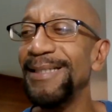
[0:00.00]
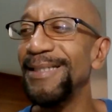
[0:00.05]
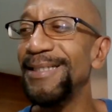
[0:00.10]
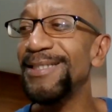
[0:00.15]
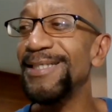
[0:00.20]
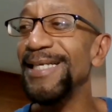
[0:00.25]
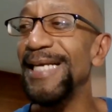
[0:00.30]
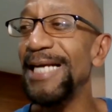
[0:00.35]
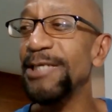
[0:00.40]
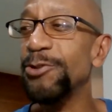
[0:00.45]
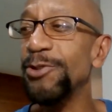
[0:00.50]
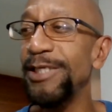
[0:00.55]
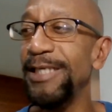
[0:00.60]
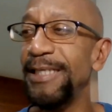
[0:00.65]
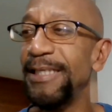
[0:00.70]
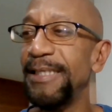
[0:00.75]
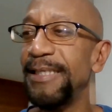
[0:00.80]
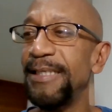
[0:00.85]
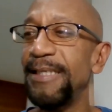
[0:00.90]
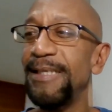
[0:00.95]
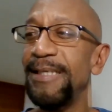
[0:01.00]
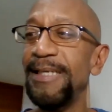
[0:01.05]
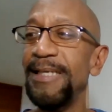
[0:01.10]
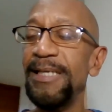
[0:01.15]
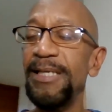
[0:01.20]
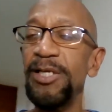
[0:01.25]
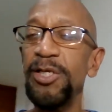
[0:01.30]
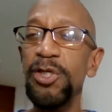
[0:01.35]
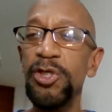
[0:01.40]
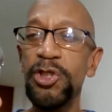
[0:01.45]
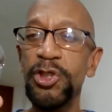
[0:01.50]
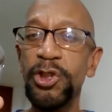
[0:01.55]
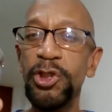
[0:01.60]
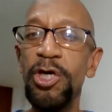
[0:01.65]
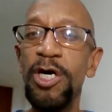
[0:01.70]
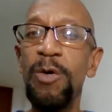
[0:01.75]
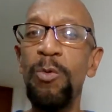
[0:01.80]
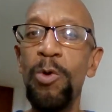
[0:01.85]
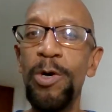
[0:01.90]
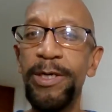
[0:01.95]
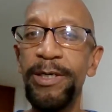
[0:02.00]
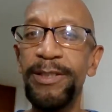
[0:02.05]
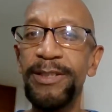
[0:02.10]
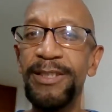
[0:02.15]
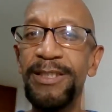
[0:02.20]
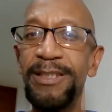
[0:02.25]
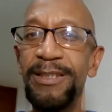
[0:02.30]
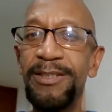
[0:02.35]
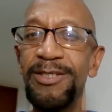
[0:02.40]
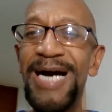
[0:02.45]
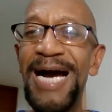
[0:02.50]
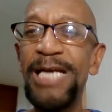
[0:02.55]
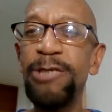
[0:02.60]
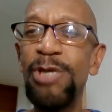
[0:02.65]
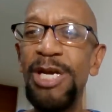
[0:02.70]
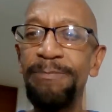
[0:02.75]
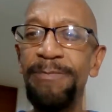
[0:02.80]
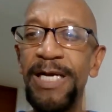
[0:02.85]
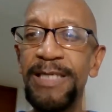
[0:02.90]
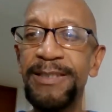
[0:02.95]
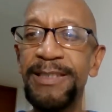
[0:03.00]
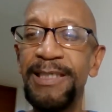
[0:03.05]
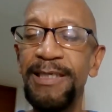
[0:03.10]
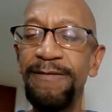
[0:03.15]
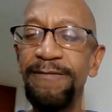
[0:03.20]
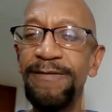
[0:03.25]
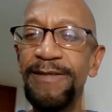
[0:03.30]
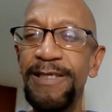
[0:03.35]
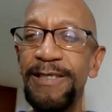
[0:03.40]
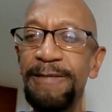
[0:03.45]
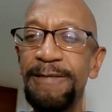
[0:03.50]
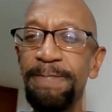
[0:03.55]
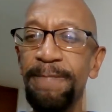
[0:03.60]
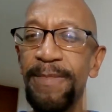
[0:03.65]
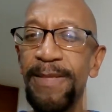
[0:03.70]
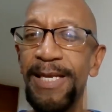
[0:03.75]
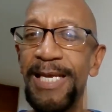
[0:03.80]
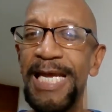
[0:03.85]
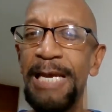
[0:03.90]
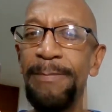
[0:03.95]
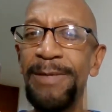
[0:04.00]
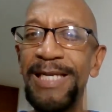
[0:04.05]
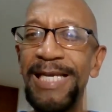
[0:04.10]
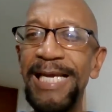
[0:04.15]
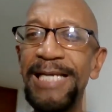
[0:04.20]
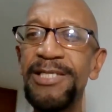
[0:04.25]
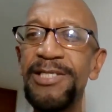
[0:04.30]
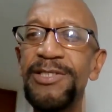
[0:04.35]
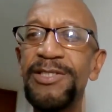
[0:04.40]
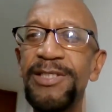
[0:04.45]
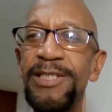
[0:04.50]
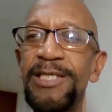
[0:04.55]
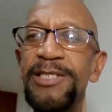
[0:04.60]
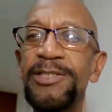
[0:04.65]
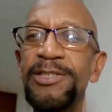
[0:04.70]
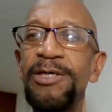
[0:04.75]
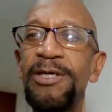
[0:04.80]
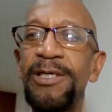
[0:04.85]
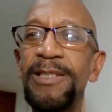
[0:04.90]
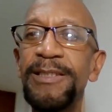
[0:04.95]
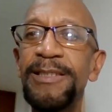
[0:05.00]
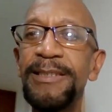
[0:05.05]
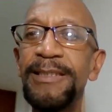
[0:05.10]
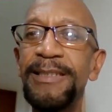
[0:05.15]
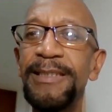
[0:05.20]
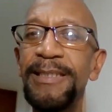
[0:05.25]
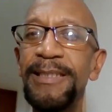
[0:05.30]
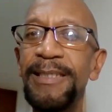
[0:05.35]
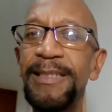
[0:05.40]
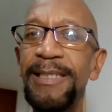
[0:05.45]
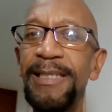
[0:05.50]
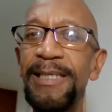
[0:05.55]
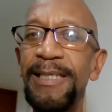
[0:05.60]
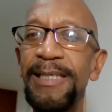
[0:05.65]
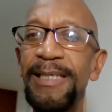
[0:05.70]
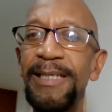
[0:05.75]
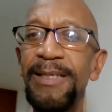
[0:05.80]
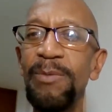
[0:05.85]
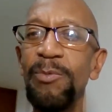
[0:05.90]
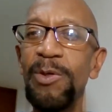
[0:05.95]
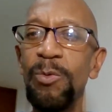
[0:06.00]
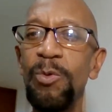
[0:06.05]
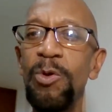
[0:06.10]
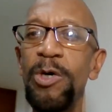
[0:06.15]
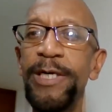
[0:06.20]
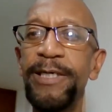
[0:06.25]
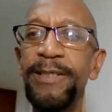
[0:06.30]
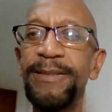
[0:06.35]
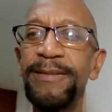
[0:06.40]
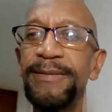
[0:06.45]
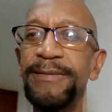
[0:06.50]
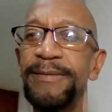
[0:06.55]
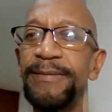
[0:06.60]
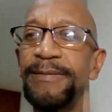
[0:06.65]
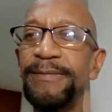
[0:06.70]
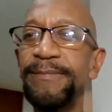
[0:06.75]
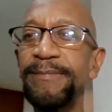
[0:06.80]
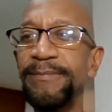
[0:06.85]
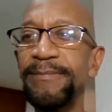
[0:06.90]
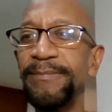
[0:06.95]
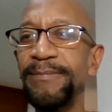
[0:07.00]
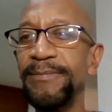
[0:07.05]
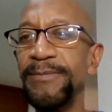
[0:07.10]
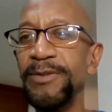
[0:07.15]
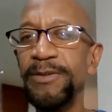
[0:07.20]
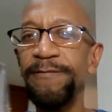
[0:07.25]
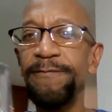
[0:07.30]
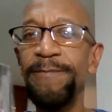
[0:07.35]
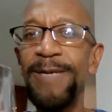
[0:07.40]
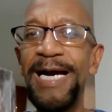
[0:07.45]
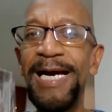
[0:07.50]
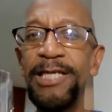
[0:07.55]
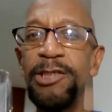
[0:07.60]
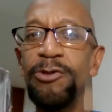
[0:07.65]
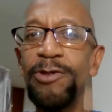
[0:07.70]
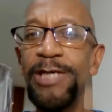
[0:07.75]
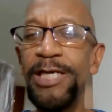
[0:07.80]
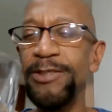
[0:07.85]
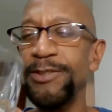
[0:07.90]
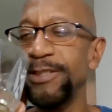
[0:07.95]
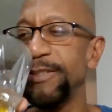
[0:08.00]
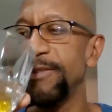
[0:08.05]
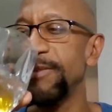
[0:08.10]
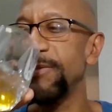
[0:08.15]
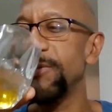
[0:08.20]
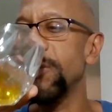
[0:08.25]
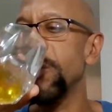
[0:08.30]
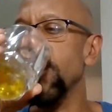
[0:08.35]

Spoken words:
is actually salt water to hydrate myself. Himalayan sea salt with water for my hydration.